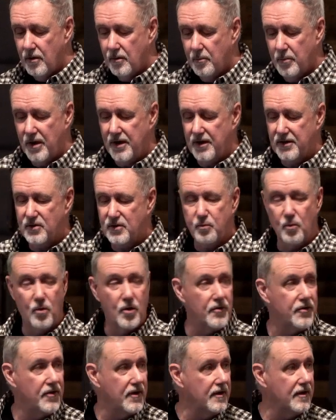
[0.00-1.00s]
but it's
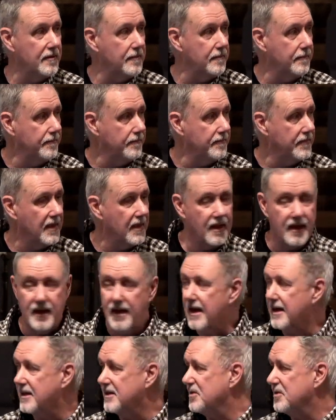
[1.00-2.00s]
worth it.
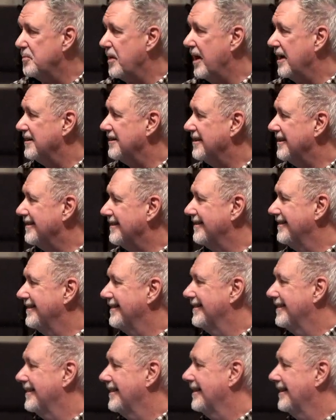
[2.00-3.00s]
Expect it.
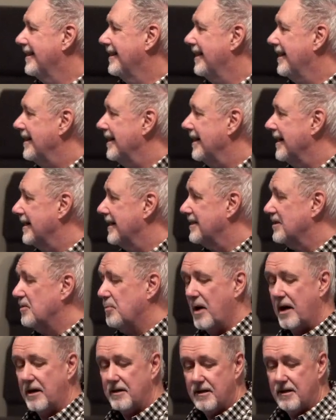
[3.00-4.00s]

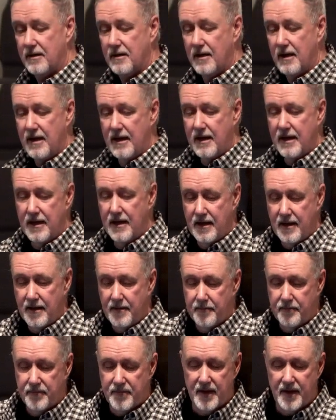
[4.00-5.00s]
Expect it.
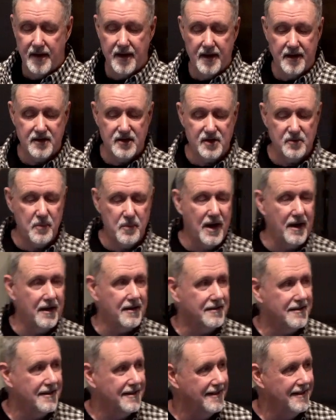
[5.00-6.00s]

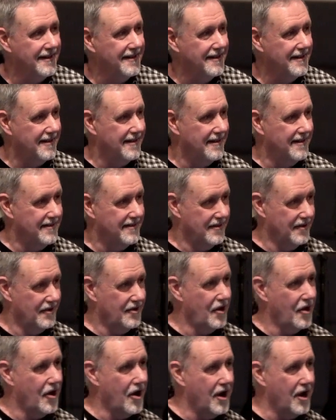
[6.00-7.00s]
Expect the
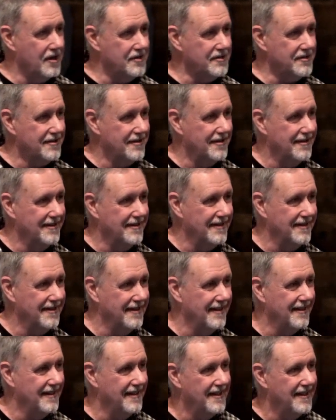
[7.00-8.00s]
cost.
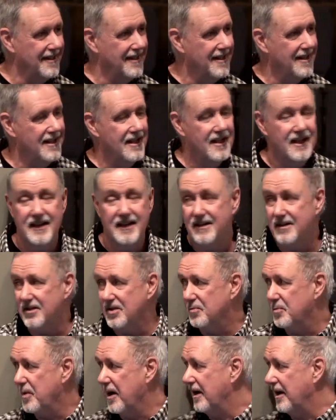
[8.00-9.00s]

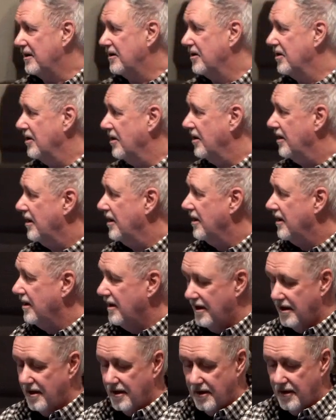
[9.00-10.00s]
Expect
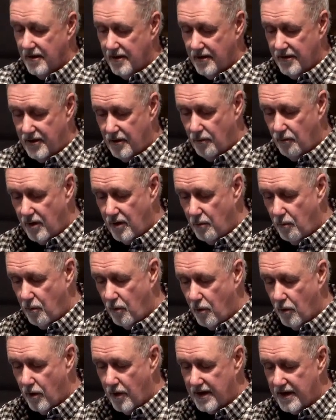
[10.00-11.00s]
the
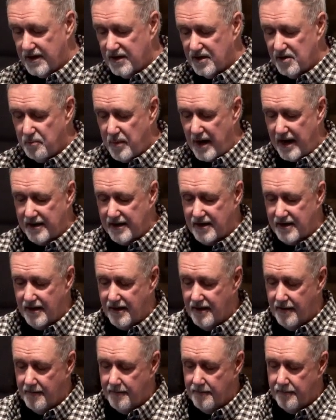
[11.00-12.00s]
reward. Expect it.
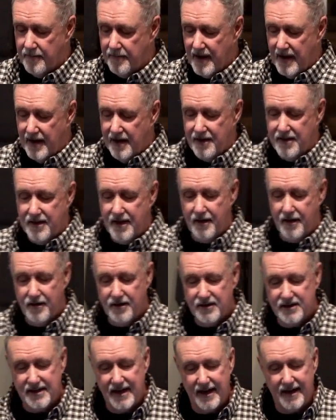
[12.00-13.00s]
There
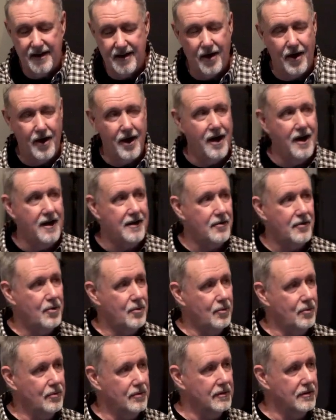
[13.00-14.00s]
is a God
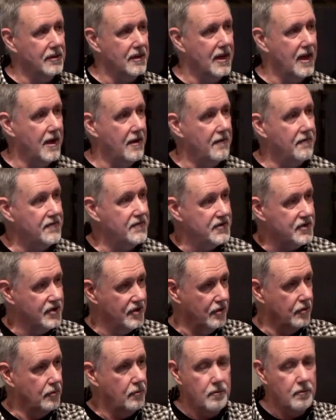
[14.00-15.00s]
who loves
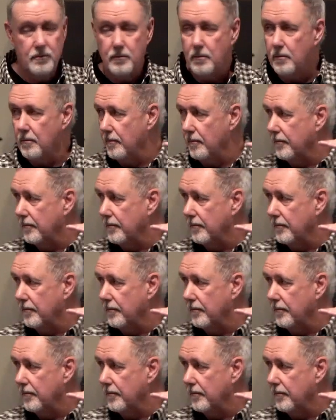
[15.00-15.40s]
you